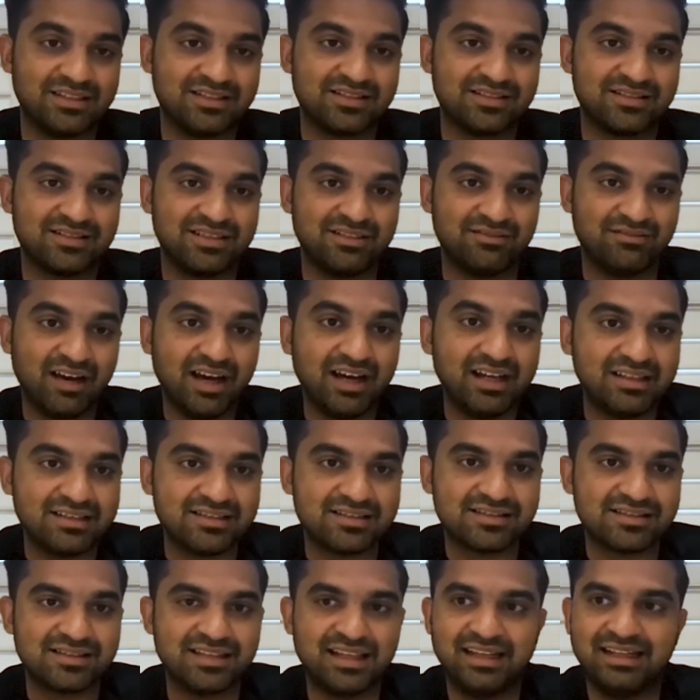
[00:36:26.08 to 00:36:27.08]
device
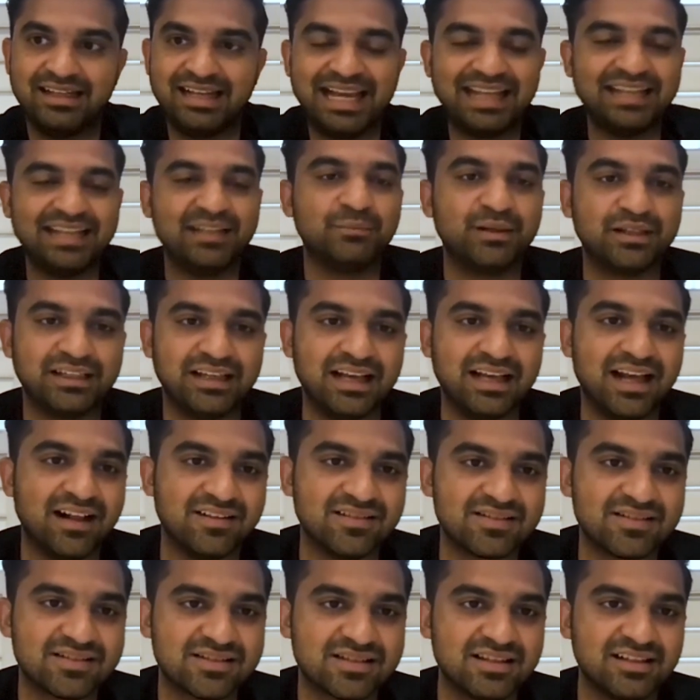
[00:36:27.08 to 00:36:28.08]
than anybody
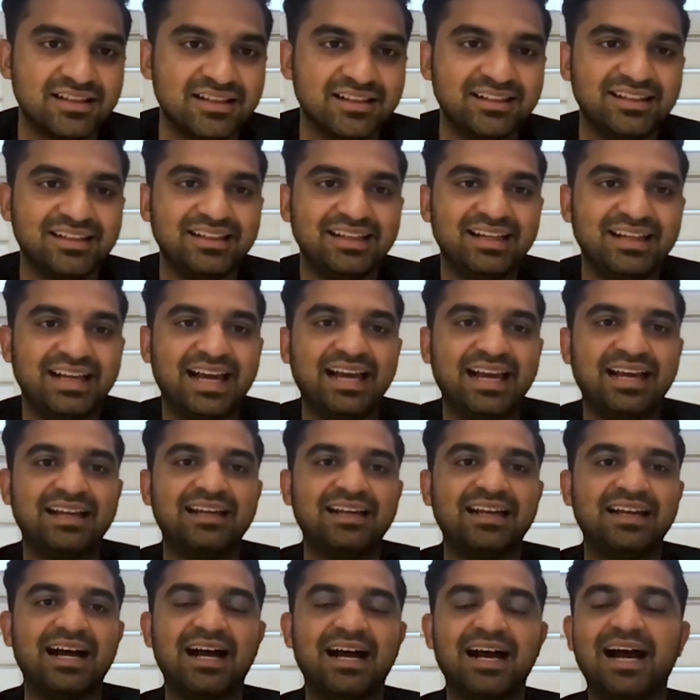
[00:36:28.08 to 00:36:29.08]
else. And
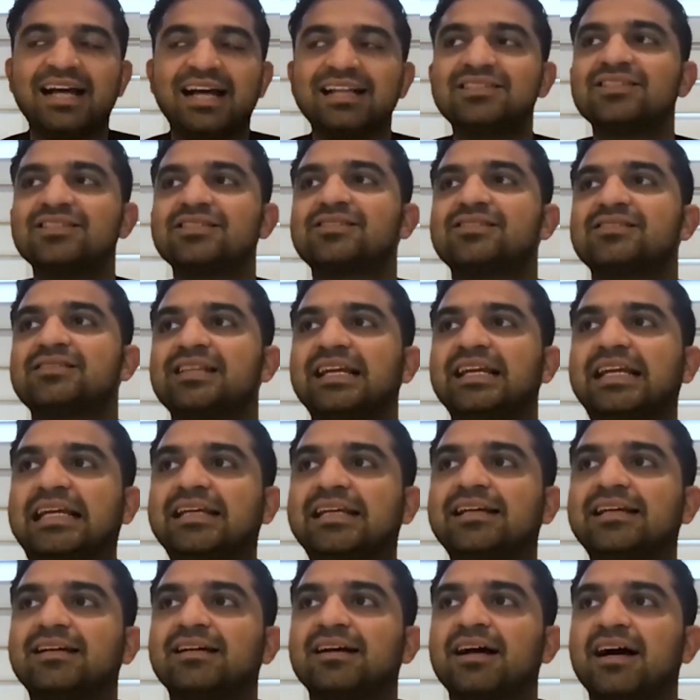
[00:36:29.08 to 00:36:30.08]
I just
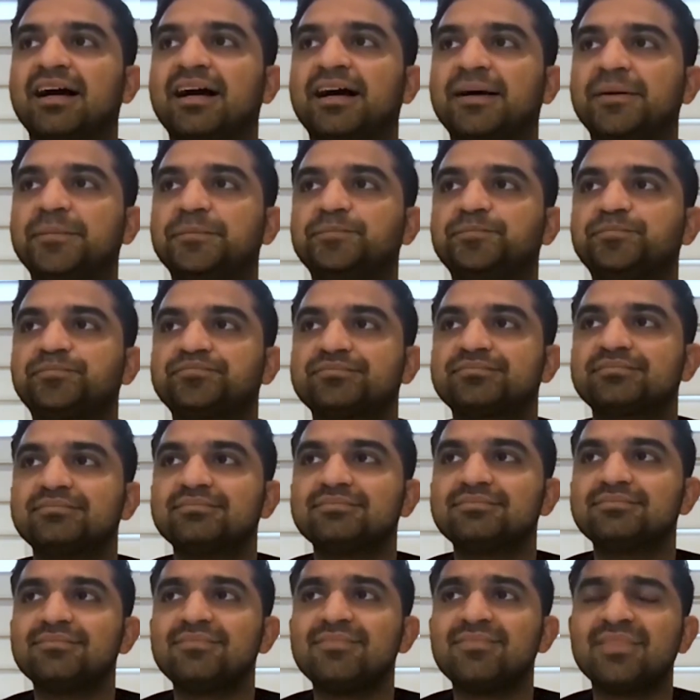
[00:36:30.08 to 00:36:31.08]
think
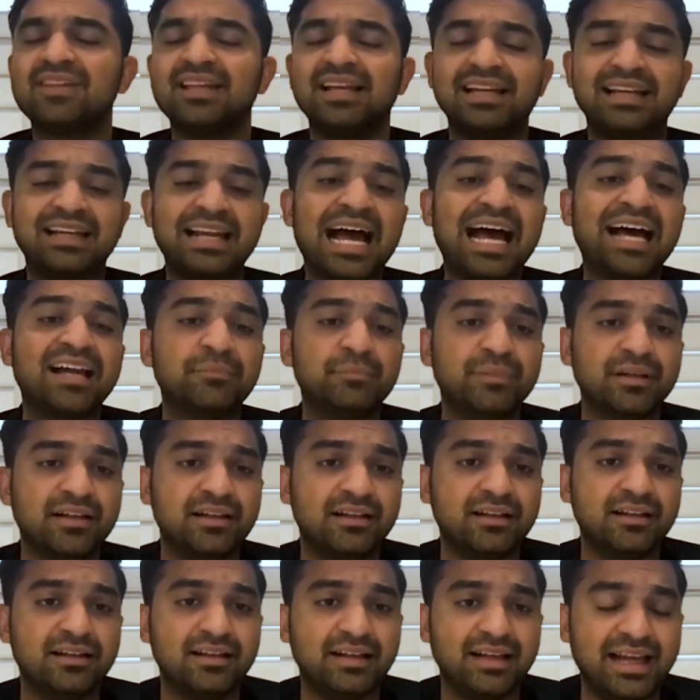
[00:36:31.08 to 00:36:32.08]
it had
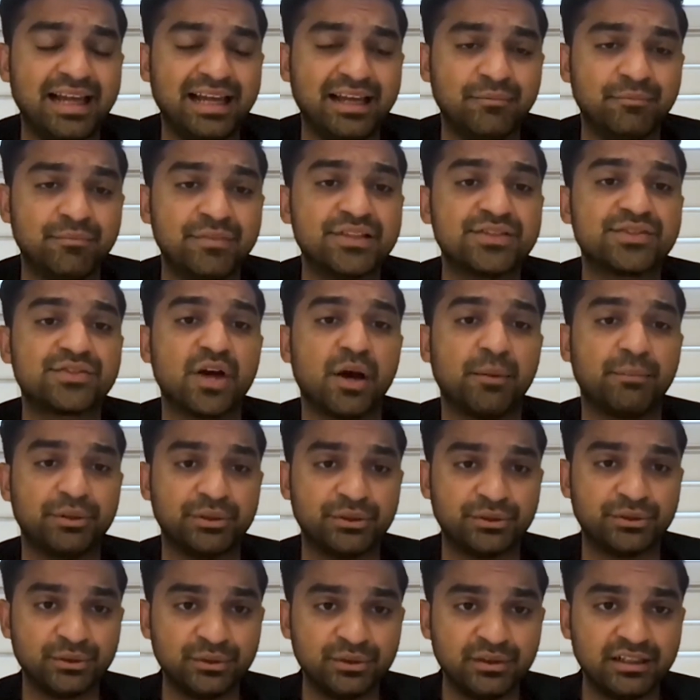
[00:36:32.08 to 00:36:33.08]
been a missed
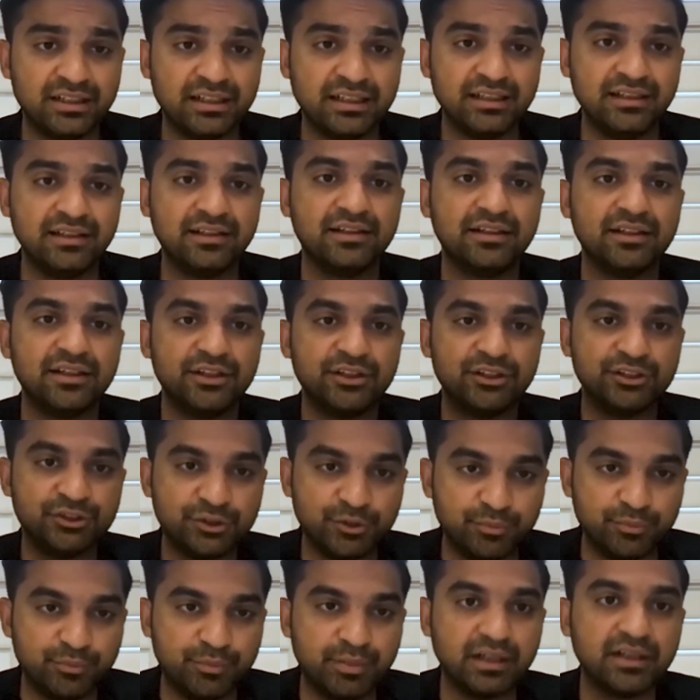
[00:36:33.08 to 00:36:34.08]
opportunity to
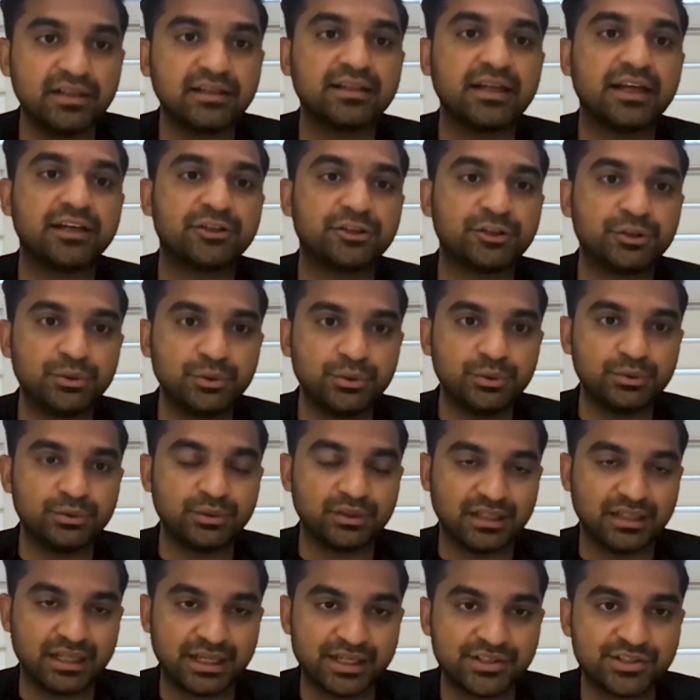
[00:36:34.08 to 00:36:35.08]
build that true
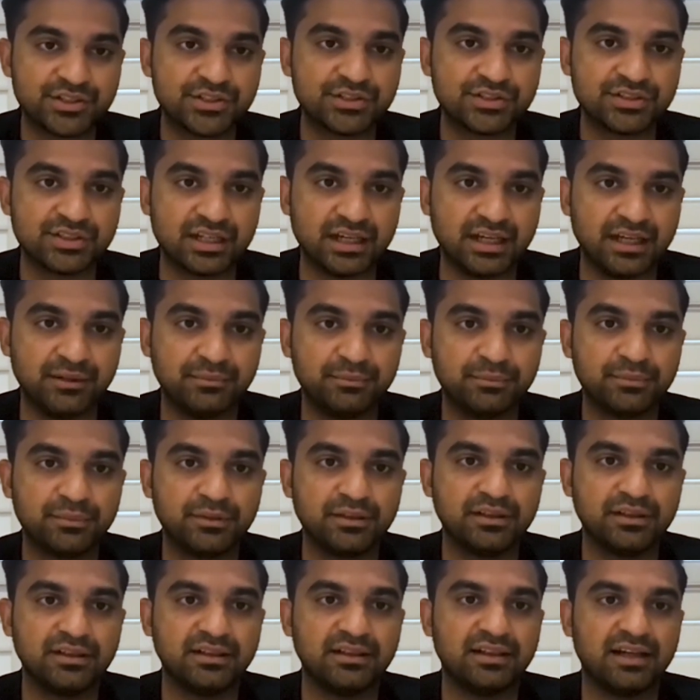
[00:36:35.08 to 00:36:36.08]
relationship
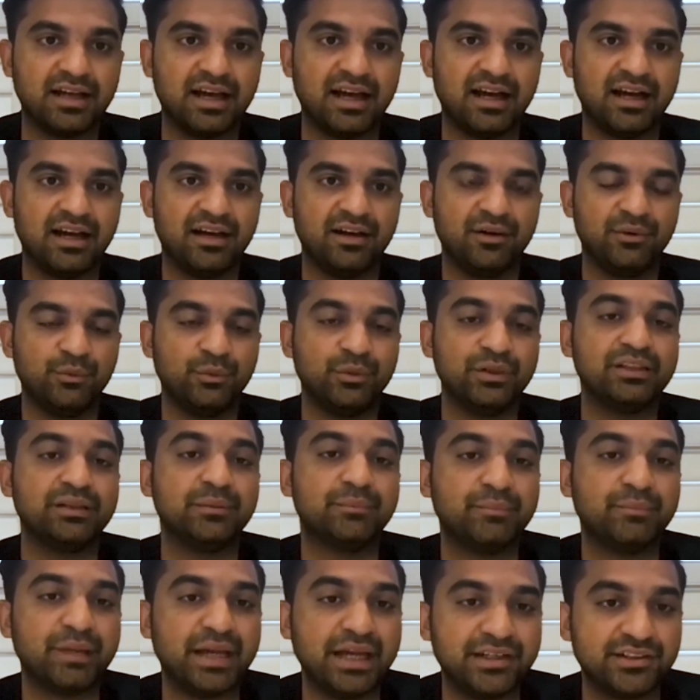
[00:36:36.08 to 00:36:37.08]
with the
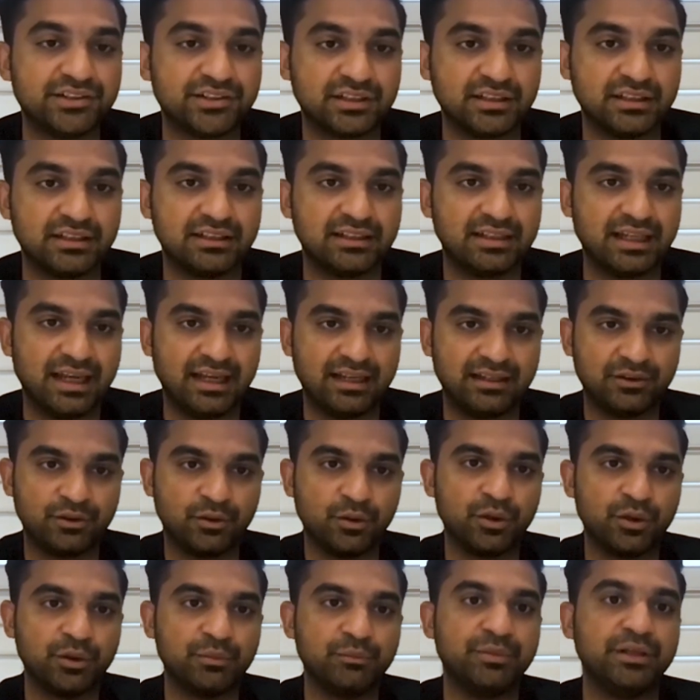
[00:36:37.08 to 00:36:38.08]
patient, and
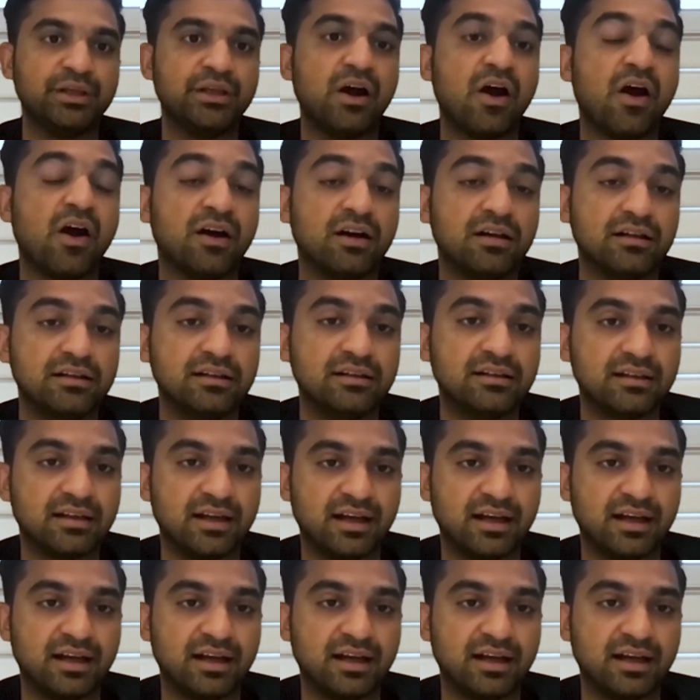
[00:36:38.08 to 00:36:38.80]
going beyond,